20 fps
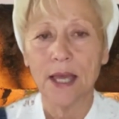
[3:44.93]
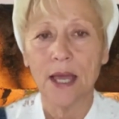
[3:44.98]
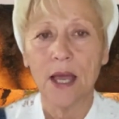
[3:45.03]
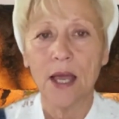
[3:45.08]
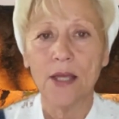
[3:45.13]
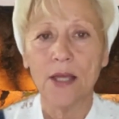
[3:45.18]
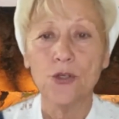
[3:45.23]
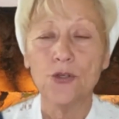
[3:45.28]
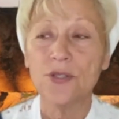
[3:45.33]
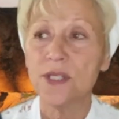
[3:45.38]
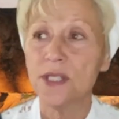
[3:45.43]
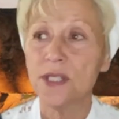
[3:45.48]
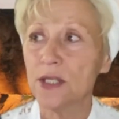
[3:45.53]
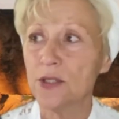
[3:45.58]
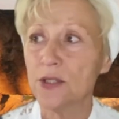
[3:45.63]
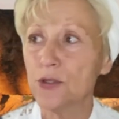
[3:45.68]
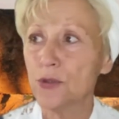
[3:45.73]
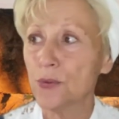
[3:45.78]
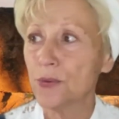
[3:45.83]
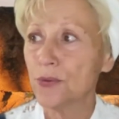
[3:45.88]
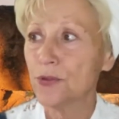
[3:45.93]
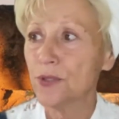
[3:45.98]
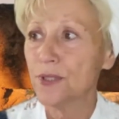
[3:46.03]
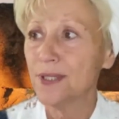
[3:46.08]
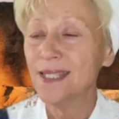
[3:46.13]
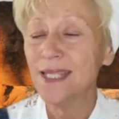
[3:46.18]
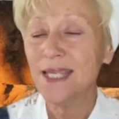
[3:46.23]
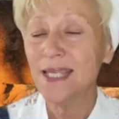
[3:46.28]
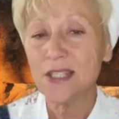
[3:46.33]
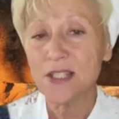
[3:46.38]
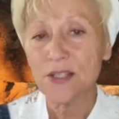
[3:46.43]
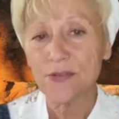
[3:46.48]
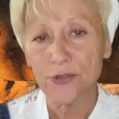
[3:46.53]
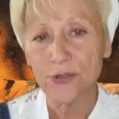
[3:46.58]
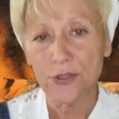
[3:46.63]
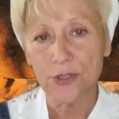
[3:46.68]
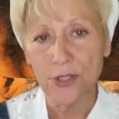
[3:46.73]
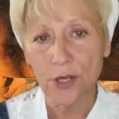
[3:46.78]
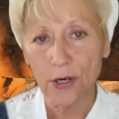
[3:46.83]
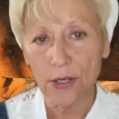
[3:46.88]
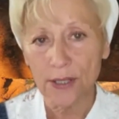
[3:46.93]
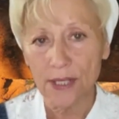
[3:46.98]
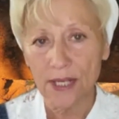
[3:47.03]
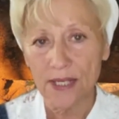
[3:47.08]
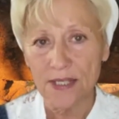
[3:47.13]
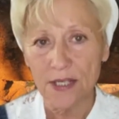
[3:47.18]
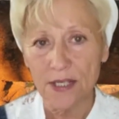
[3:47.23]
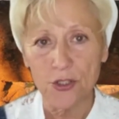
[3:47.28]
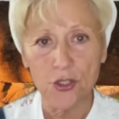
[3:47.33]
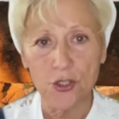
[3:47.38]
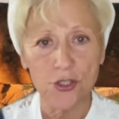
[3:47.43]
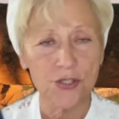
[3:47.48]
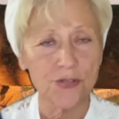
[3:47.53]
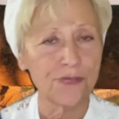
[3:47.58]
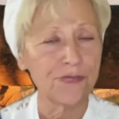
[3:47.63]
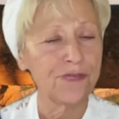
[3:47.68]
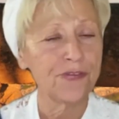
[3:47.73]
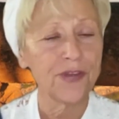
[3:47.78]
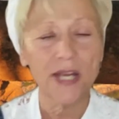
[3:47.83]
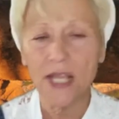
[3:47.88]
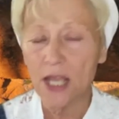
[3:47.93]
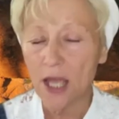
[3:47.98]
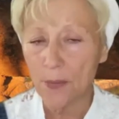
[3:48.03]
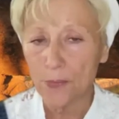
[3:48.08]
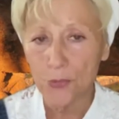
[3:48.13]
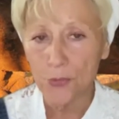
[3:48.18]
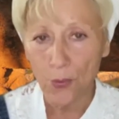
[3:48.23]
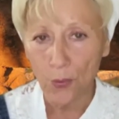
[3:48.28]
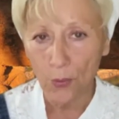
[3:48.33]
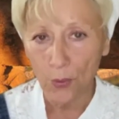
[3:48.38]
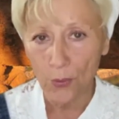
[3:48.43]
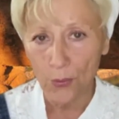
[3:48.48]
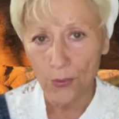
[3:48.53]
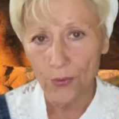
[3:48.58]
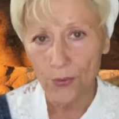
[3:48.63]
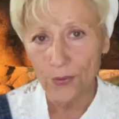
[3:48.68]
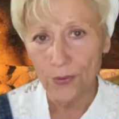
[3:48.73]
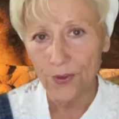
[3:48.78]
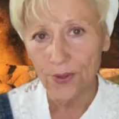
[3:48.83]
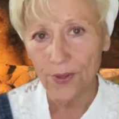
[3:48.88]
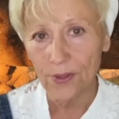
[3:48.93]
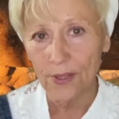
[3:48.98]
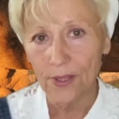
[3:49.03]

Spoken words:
You see that the deeds of the darkness are just filling up the whole earth.